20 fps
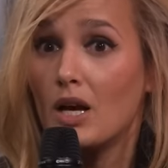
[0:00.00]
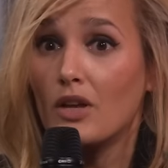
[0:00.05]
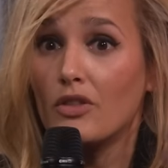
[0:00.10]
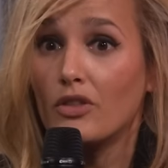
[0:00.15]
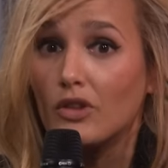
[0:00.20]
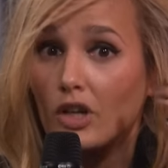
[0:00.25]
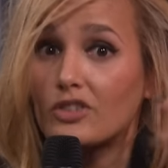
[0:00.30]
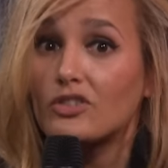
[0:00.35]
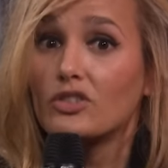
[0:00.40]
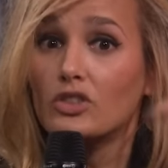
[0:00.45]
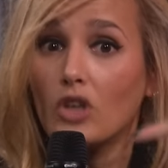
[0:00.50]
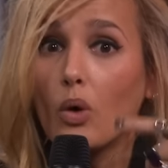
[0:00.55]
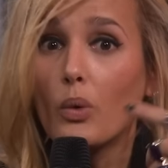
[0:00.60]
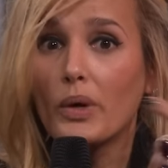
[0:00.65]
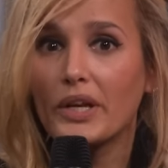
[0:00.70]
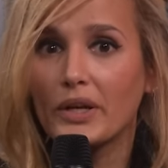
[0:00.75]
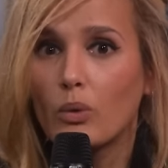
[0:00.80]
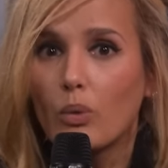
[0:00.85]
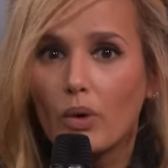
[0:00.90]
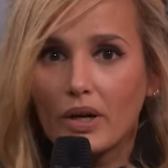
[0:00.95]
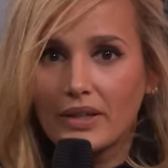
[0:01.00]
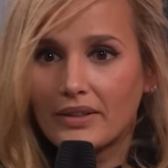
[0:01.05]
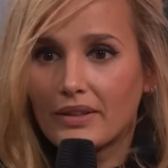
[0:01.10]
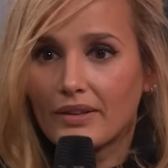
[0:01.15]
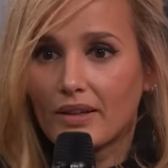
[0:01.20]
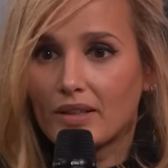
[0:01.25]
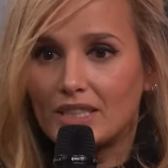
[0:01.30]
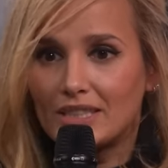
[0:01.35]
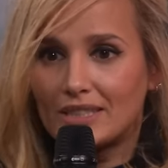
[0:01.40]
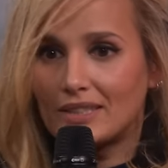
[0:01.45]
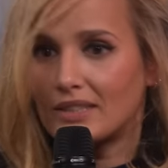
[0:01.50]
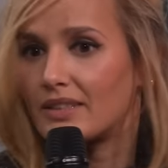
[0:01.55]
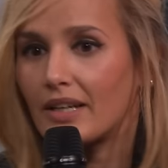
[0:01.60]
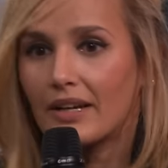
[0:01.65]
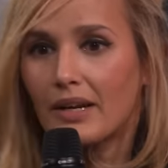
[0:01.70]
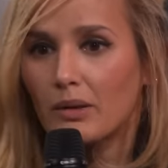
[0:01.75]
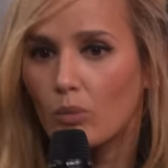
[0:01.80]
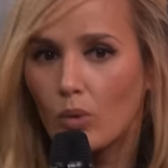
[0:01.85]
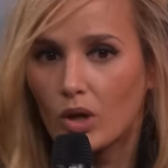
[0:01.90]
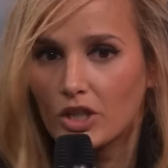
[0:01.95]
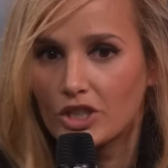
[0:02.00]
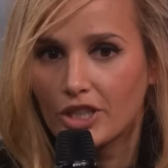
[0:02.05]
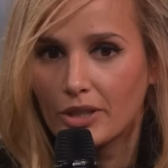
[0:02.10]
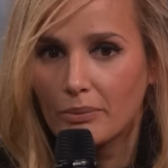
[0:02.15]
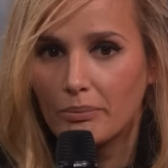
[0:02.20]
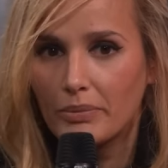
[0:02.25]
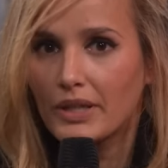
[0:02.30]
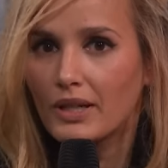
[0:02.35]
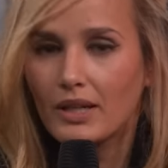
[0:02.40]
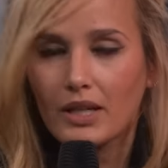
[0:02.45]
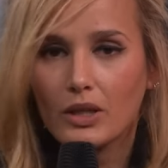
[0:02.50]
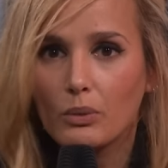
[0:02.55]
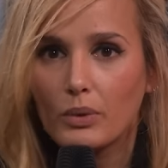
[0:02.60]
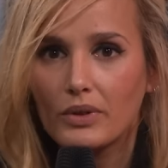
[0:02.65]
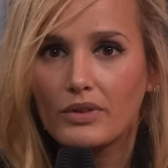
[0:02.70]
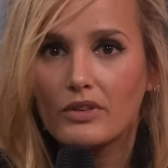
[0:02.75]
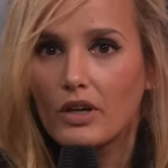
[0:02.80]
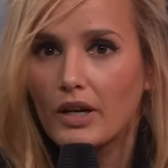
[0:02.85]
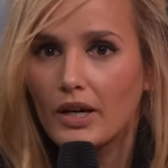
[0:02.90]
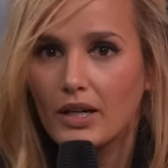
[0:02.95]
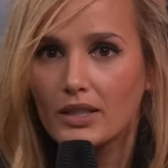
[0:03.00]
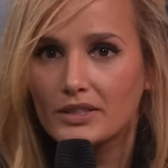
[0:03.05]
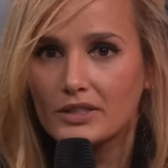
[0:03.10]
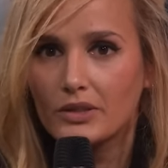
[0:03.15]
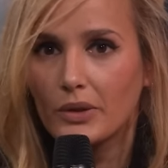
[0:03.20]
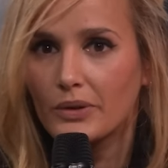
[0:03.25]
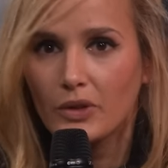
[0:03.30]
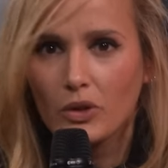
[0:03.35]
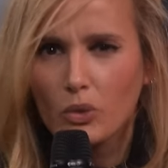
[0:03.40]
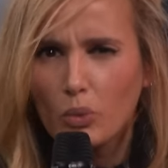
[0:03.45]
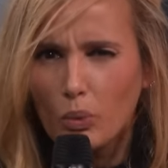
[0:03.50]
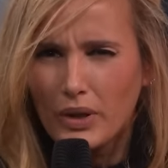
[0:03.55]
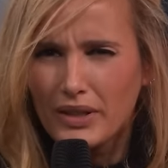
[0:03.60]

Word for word: not knowing what is it that I'm watching, being like, what the hell is going on?